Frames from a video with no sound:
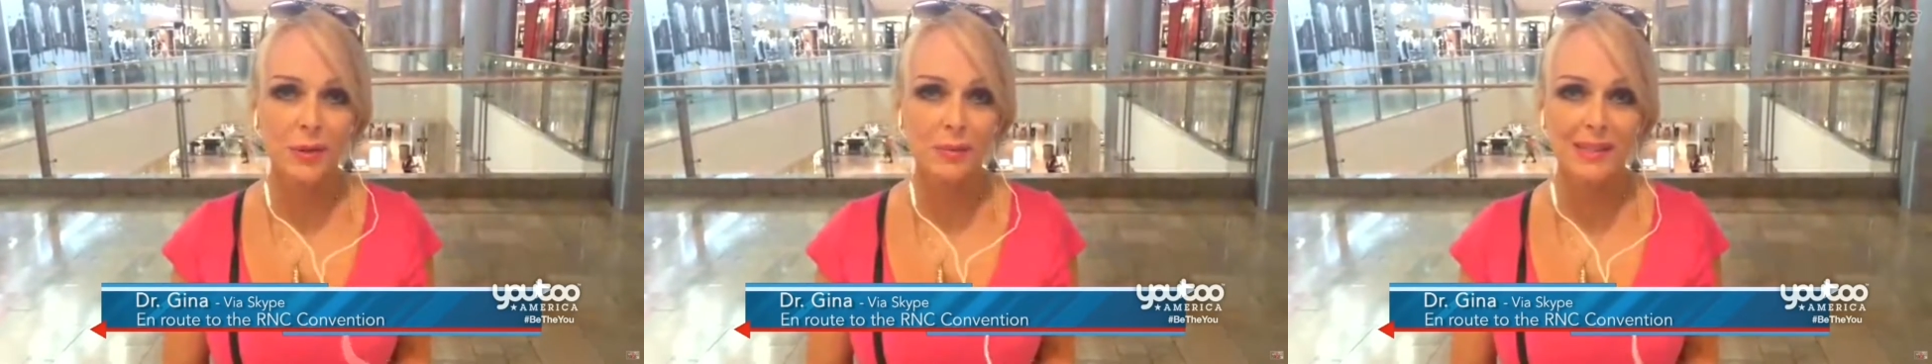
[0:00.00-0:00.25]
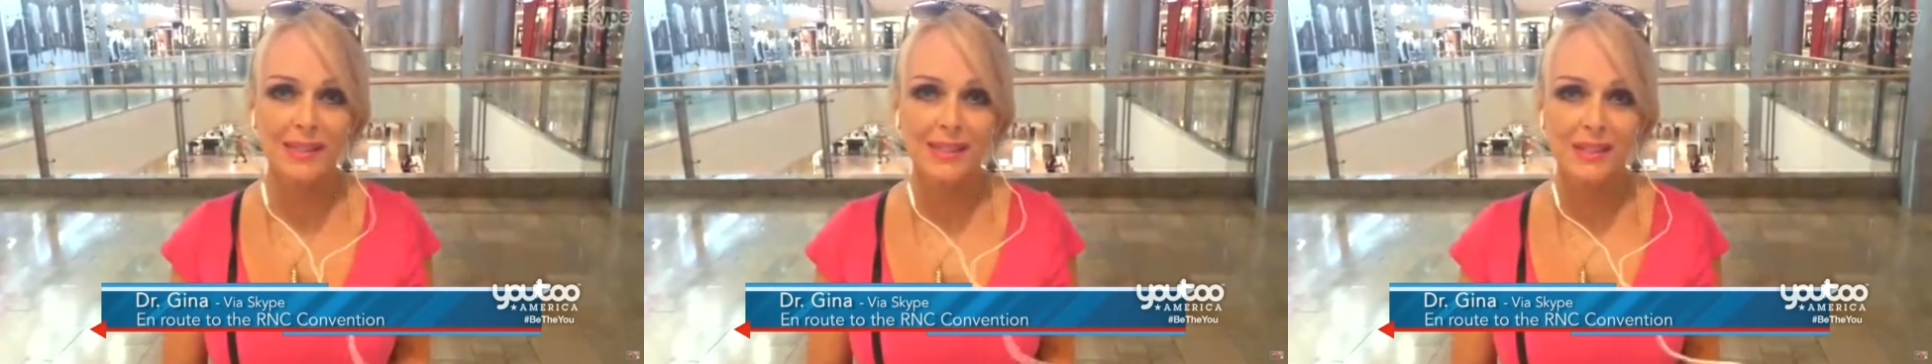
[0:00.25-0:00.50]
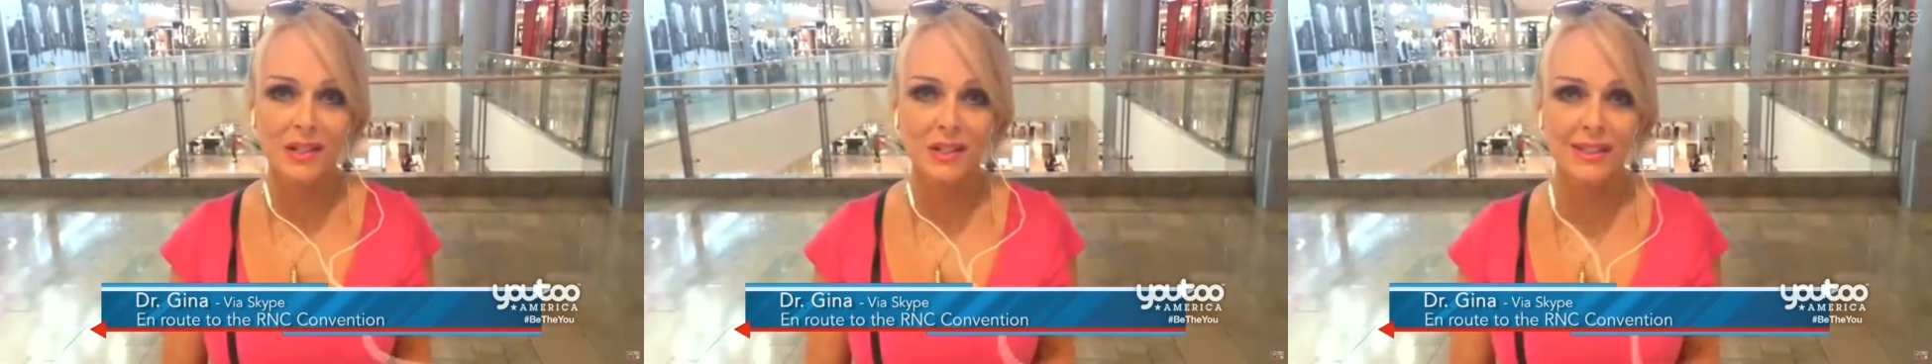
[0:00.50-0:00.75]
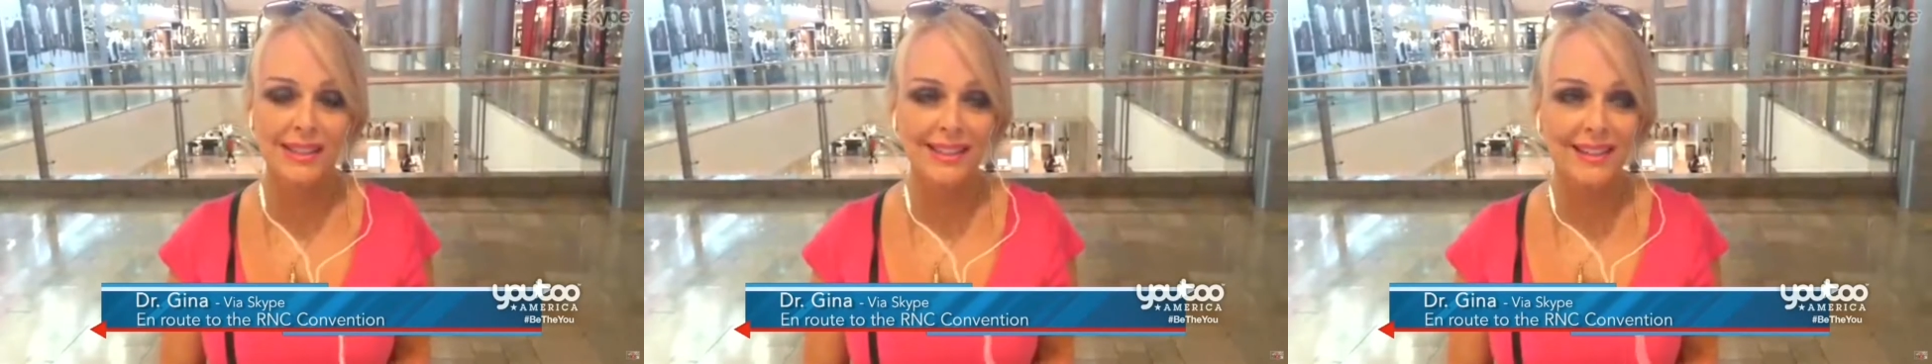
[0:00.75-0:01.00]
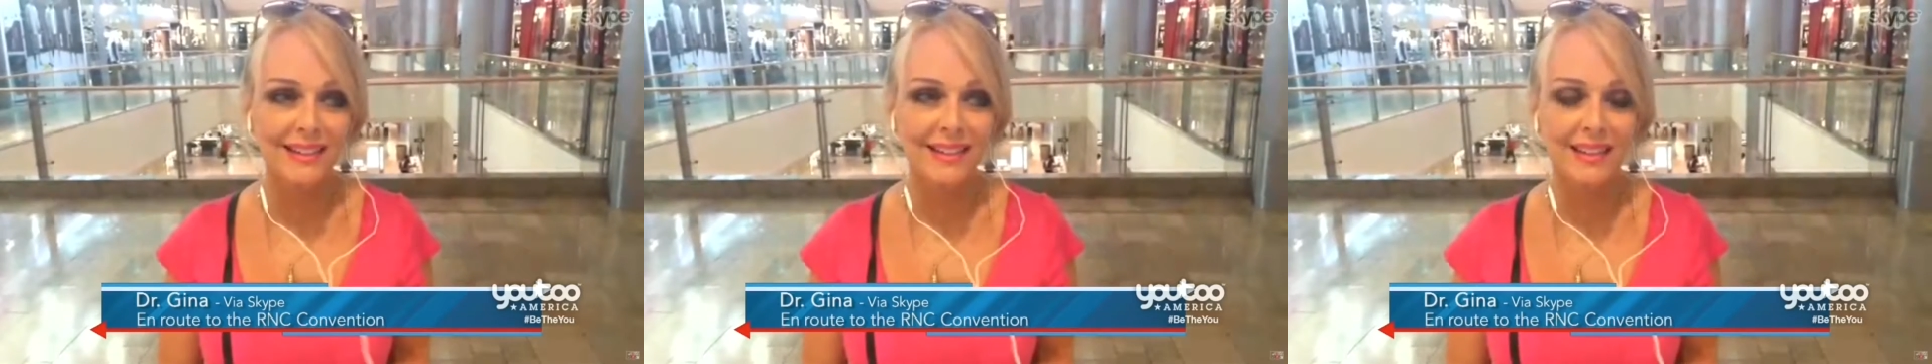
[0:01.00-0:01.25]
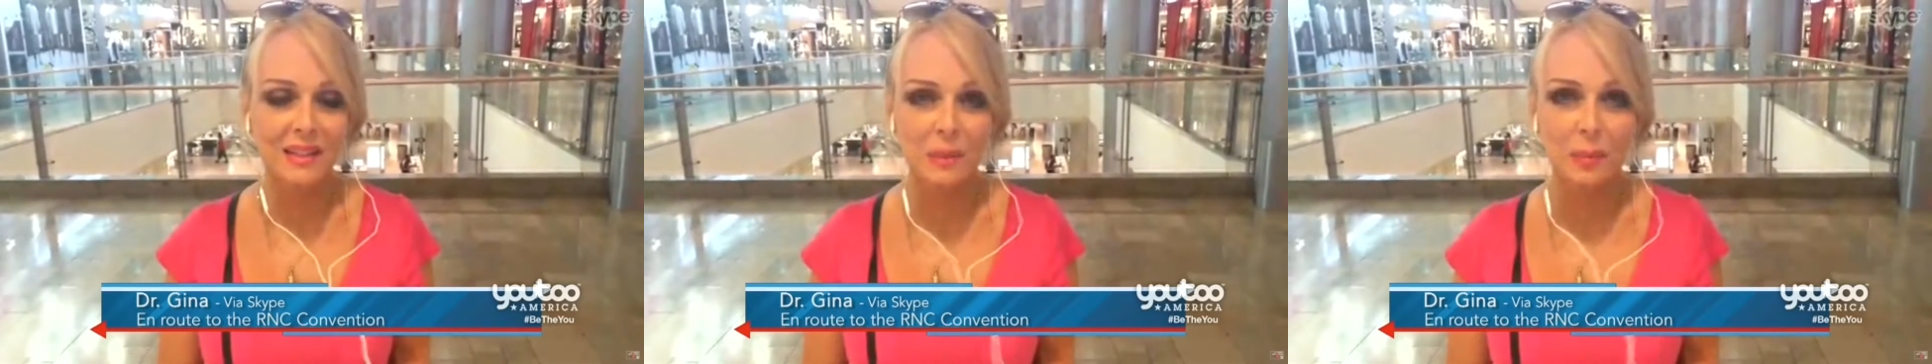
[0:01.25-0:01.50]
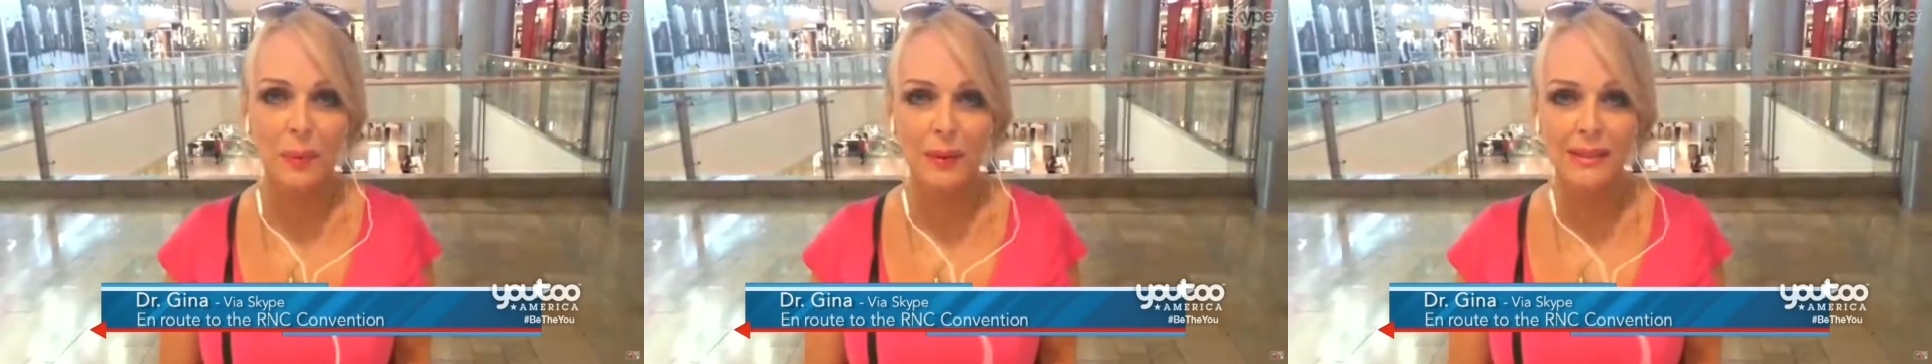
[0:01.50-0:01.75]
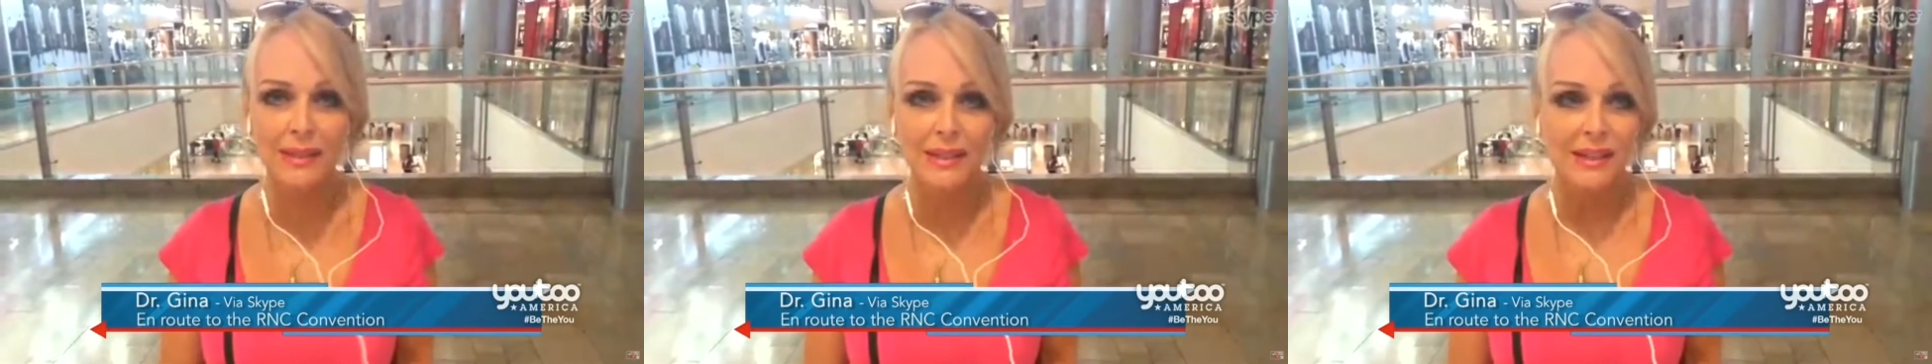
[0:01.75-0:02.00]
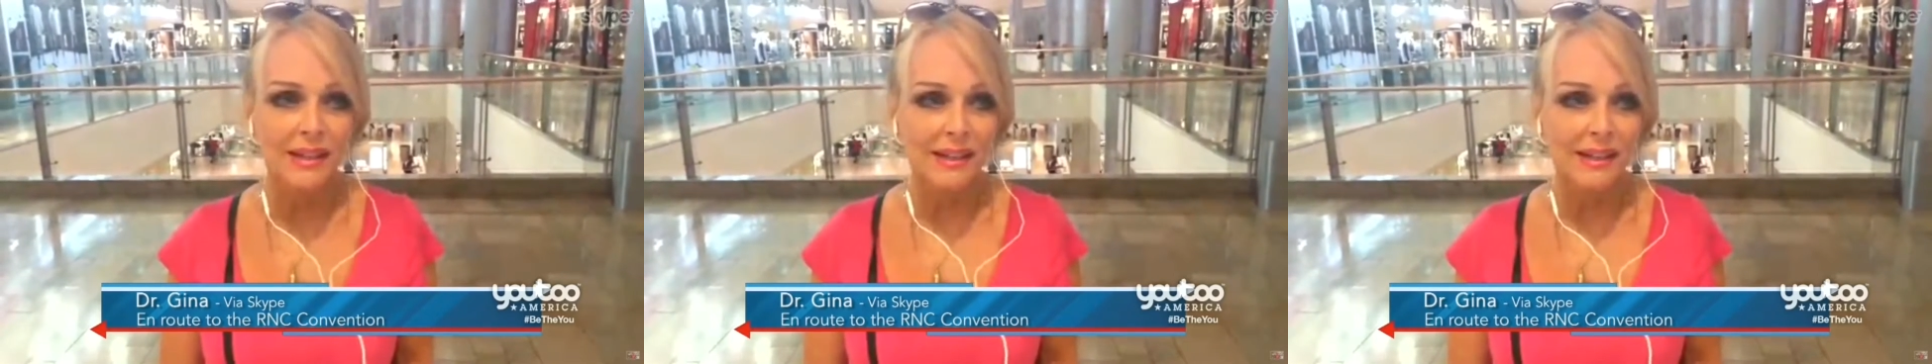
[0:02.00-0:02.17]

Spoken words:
Trump's decisions. I think to this point,